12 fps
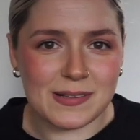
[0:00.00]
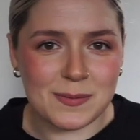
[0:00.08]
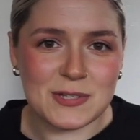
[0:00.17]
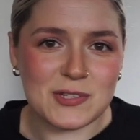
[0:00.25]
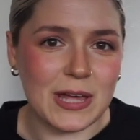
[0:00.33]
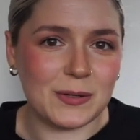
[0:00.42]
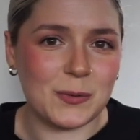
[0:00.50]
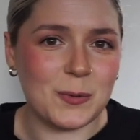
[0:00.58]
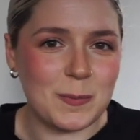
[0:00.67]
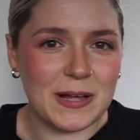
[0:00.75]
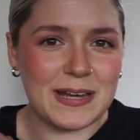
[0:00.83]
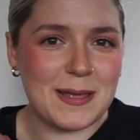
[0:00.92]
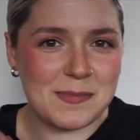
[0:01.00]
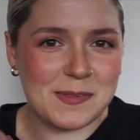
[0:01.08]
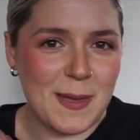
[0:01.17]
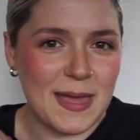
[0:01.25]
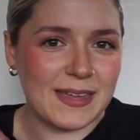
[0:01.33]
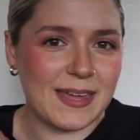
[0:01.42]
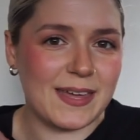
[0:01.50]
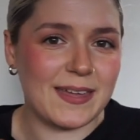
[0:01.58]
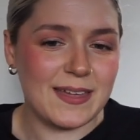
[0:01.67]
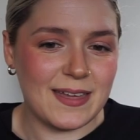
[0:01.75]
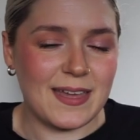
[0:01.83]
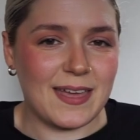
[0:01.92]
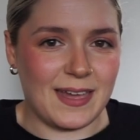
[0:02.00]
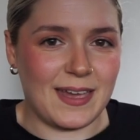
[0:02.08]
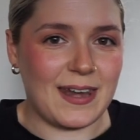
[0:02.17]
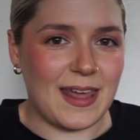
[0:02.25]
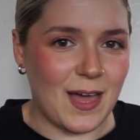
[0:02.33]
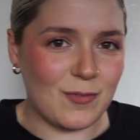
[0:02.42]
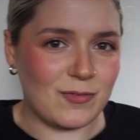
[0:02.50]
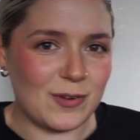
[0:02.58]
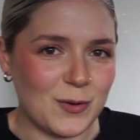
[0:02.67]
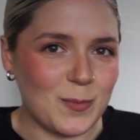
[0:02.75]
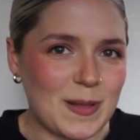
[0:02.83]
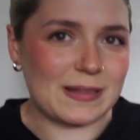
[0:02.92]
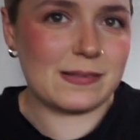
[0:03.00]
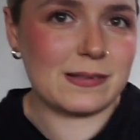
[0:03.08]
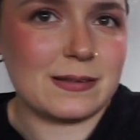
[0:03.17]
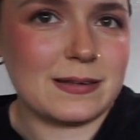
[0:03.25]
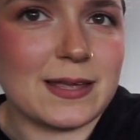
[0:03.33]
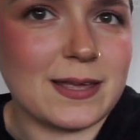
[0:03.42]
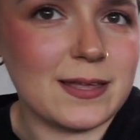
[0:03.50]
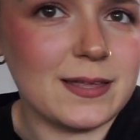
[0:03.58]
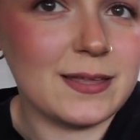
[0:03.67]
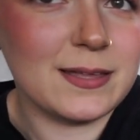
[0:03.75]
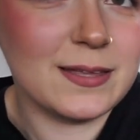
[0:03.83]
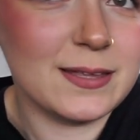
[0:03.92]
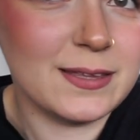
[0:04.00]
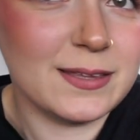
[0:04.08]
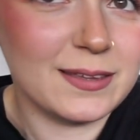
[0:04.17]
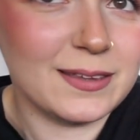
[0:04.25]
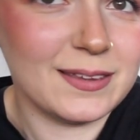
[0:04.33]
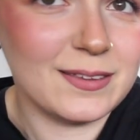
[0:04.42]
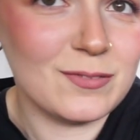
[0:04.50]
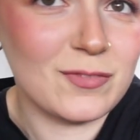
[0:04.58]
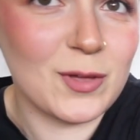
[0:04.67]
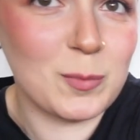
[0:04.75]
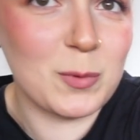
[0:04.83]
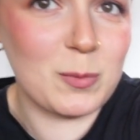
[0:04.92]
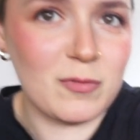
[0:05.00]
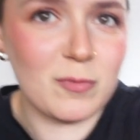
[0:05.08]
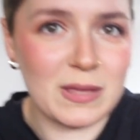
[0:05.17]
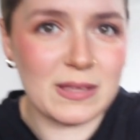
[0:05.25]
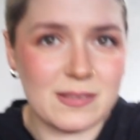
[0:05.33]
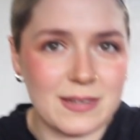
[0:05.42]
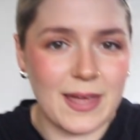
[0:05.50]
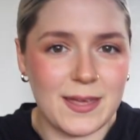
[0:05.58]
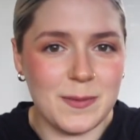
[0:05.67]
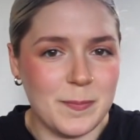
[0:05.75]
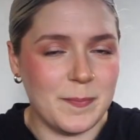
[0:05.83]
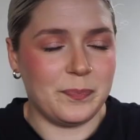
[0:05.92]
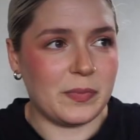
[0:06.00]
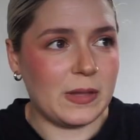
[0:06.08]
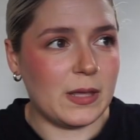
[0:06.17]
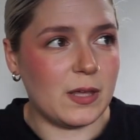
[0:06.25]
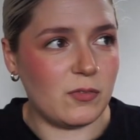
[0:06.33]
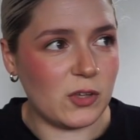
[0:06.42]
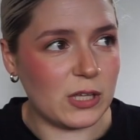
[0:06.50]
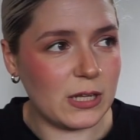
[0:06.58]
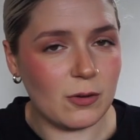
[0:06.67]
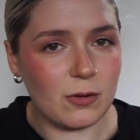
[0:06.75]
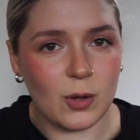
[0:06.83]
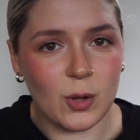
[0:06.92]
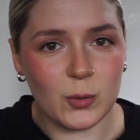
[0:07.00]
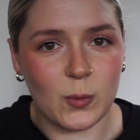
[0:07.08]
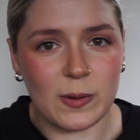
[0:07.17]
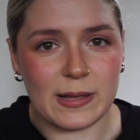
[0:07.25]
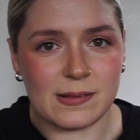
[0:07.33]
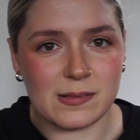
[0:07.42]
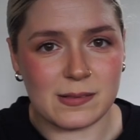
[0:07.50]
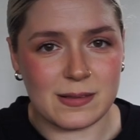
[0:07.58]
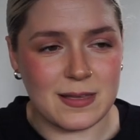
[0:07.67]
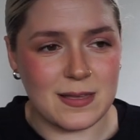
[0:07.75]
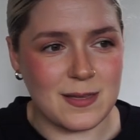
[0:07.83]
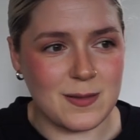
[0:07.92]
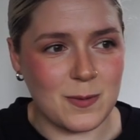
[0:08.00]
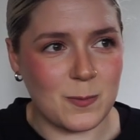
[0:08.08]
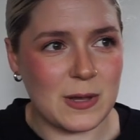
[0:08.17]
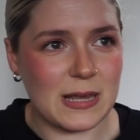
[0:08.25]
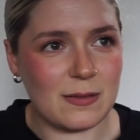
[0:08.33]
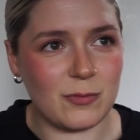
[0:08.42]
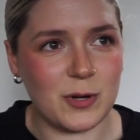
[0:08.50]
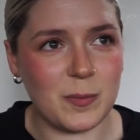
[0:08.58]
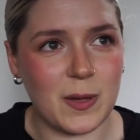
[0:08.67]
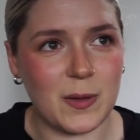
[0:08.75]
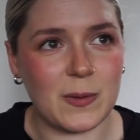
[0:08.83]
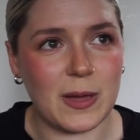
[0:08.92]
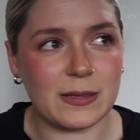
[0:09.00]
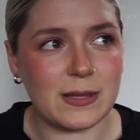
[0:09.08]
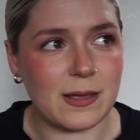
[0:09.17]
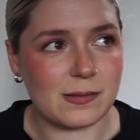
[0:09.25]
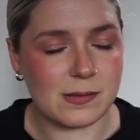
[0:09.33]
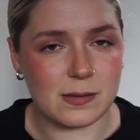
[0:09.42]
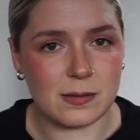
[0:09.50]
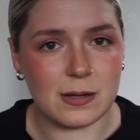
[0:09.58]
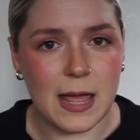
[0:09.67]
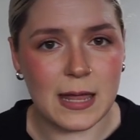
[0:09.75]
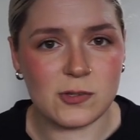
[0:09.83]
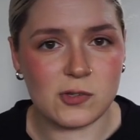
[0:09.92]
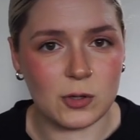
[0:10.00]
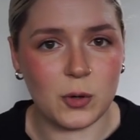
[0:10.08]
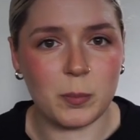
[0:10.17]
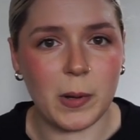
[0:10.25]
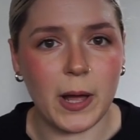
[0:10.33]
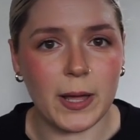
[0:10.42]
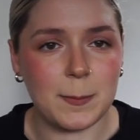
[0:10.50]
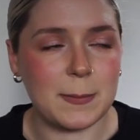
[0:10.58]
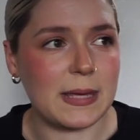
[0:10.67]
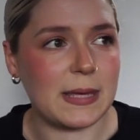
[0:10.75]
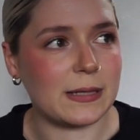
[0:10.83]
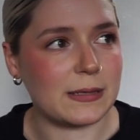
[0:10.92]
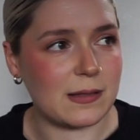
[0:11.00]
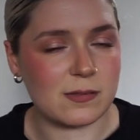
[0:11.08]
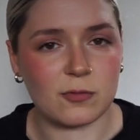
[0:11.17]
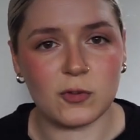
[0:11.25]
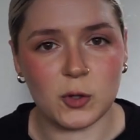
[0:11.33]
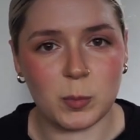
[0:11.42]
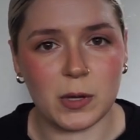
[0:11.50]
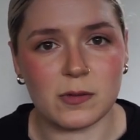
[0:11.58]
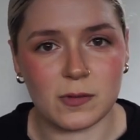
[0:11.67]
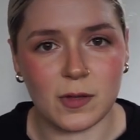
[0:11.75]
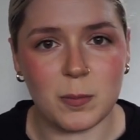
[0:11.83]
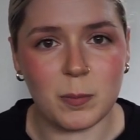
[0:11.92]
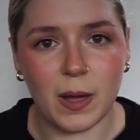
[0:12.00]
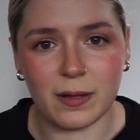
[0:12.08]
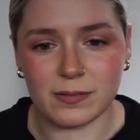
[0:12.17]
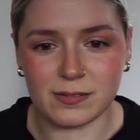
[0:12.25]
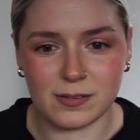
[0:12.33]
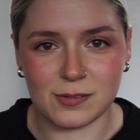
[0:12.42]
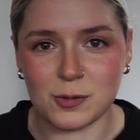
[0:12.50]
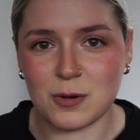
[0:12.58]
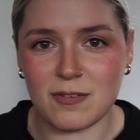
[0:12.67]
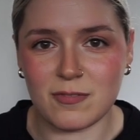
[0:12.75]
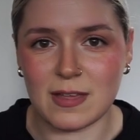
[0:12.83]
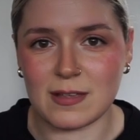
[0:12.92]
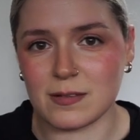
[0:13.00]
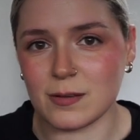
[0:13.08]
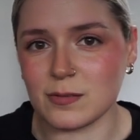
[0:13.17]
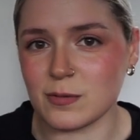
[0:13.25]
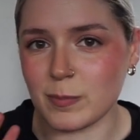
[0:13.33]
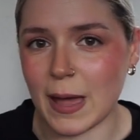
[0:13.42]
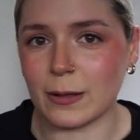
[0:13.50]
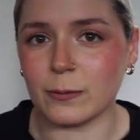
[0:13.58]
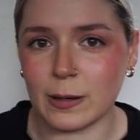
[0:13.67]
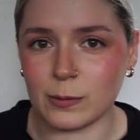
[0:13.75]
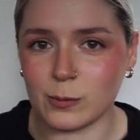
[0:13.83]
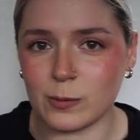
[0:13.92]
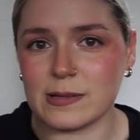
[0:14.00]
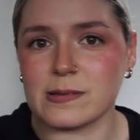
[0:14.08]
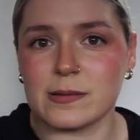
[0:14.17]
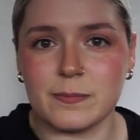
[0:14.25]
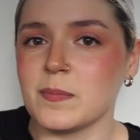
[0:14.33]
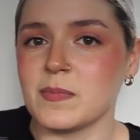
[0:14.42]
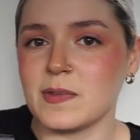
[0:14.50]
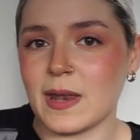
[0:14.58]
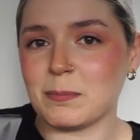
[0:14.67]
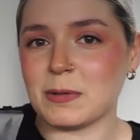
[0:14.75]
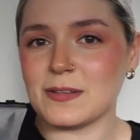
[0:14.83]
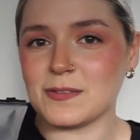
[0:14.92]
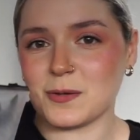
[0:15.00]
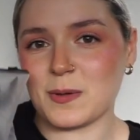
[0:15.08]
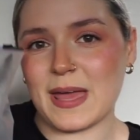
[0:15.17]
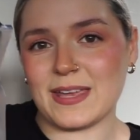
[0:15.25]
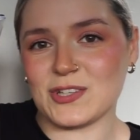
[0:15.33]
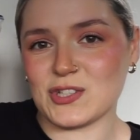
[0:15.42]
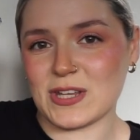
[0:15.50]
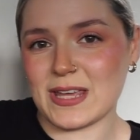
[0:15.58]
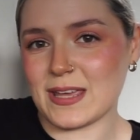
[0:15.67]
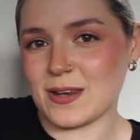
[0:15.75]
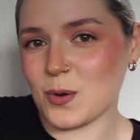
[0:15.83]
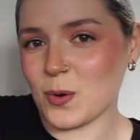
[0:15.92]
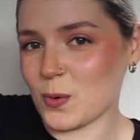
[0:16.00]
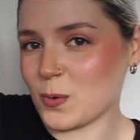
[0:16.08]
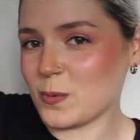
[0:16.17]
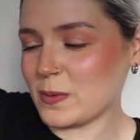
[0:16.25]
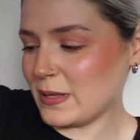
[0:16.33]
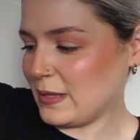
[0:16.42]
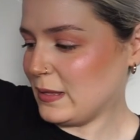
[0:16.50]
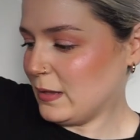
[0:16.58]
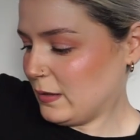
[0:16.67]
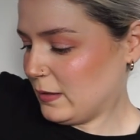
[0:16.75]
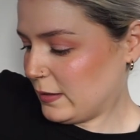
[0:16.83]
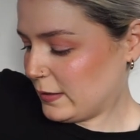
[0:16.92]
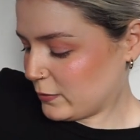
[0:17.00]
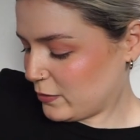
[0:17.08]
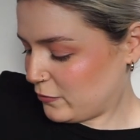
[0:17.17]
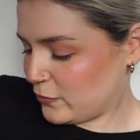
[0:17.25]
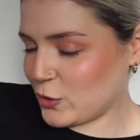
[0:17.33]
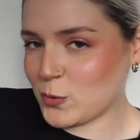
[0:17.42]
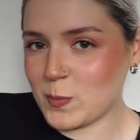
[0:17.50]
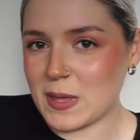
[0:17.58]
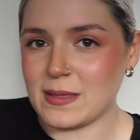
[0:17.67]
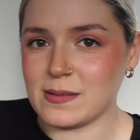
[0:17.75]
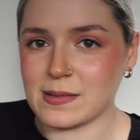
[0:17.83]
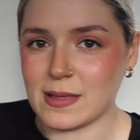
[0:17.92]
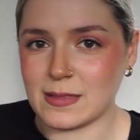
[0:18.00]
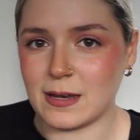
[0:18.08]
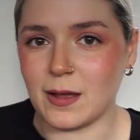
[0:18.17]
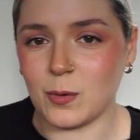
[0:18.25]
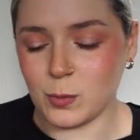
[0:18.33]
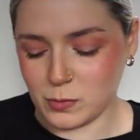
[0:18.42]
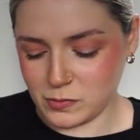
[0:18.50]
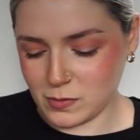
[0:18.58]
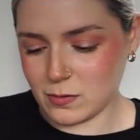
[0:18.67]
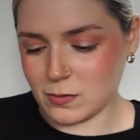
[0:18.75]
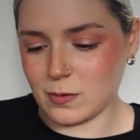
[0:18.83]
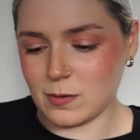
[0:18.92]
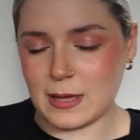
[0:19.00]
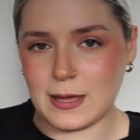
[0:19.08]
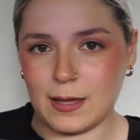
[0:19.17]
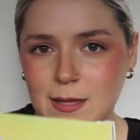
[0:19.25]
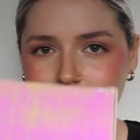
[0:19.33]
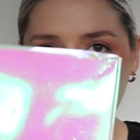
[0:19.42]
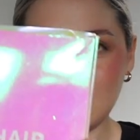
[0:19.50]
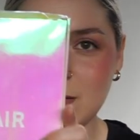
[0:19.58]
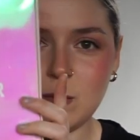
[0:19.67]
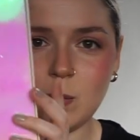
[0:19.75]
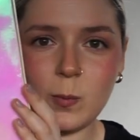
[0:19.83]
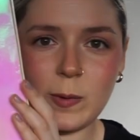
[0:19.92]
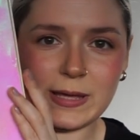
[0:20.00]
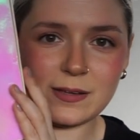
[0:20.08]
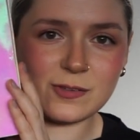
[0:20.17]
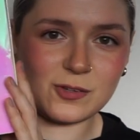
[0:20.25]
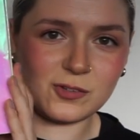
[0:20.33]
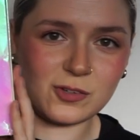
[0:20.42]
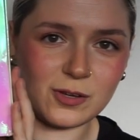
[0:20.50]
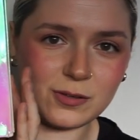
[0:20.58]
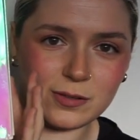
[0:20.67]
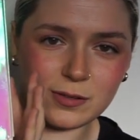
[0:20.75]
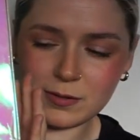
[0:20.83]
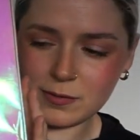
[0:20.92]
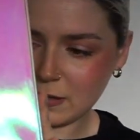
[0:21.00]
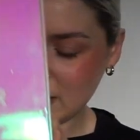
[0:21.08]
my channel. My name's Becky and I have little Benson here filming with me today. If you can hear a lot of noise, we live on a boat and there's an engine on behind me and there's a few boats going past, so sorry if there's loads of background noise. Today I'm going to do a Shein haul. I got a few bits and then I also got a wig to show you,